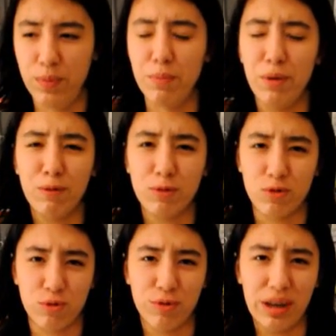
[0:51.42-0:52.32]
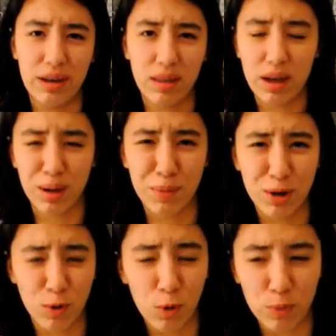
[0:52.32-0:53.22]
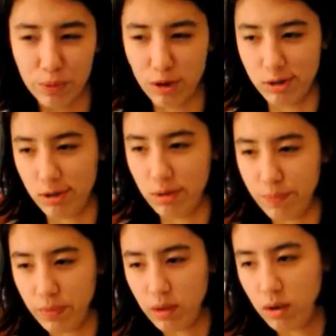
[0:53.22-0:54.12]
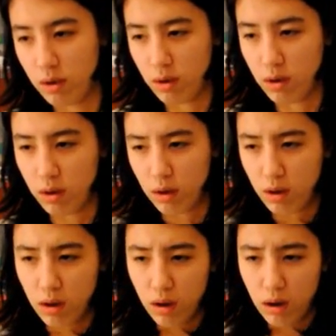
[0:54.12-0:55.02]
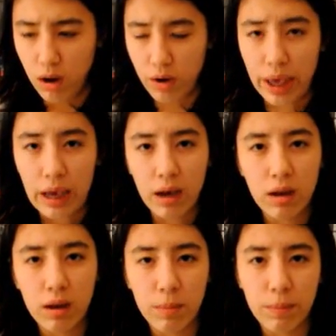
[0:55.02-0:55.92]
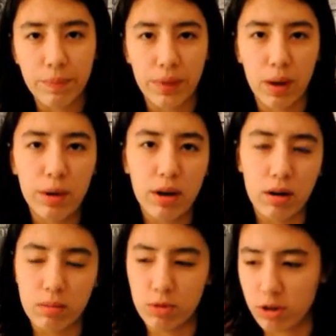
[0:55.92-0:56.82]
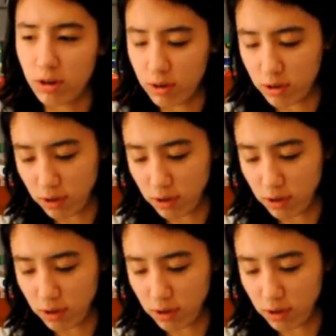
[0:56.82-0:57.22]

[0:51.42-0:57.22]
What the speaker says: bones creak like I'm an old person. Okay. Now my arm's starting to